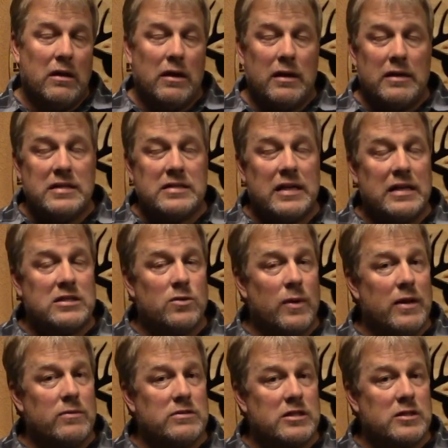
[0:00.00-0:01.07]
At least that's the
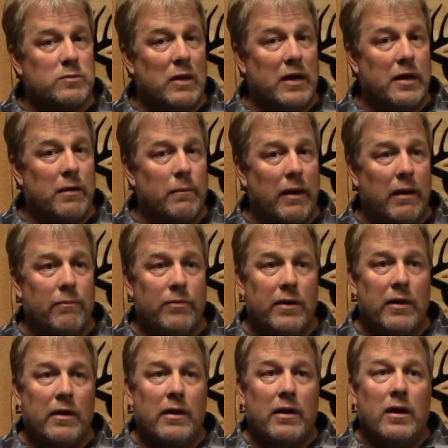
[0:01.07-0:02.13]
way it was explained to me.
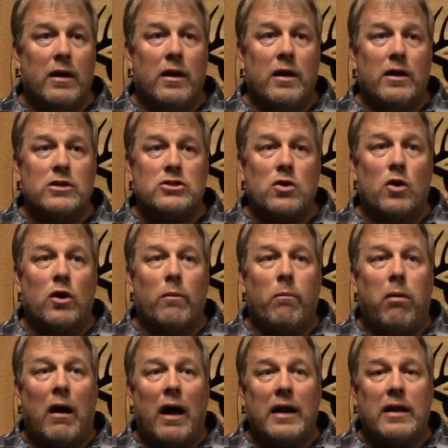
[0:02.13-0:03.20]
So her
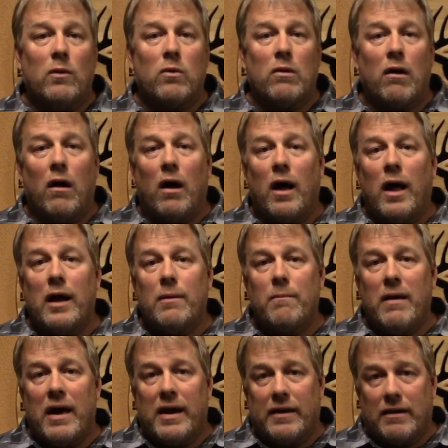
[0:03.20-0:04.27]
body will
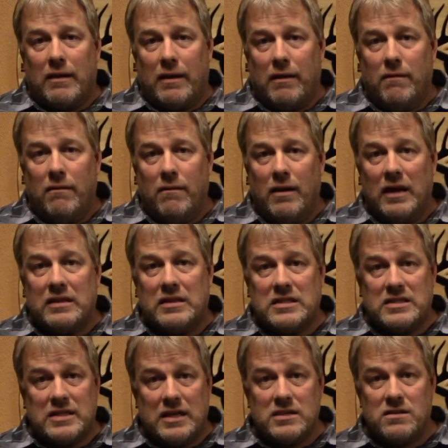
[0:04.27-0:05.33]
automatically, at the
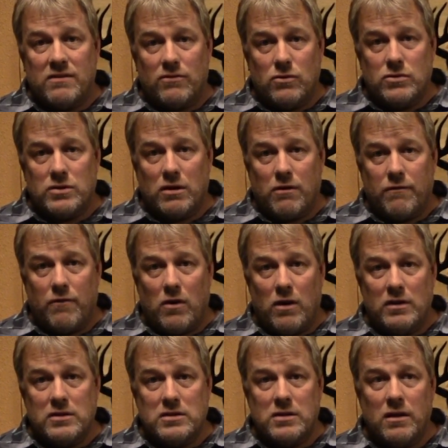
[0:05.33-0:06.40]
sense of losing her
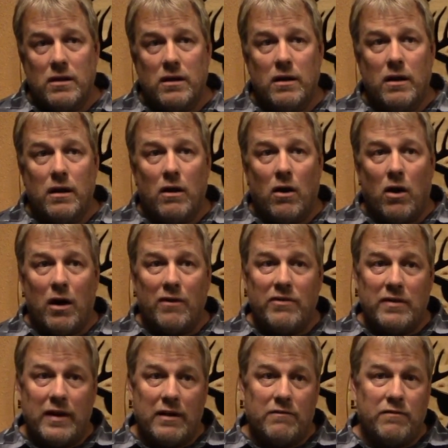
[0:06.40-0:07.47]
fawns,
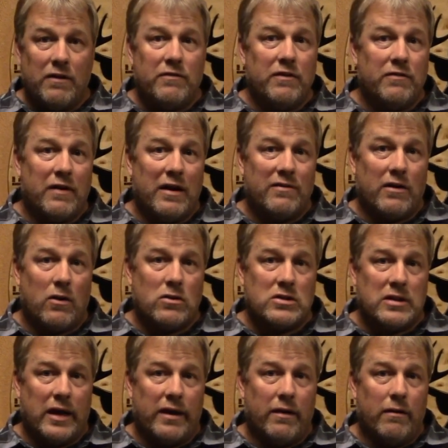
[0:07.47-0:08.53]
ovulate 55
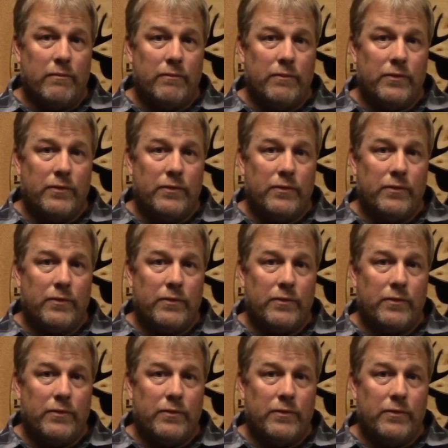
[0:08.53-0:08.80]
hours later.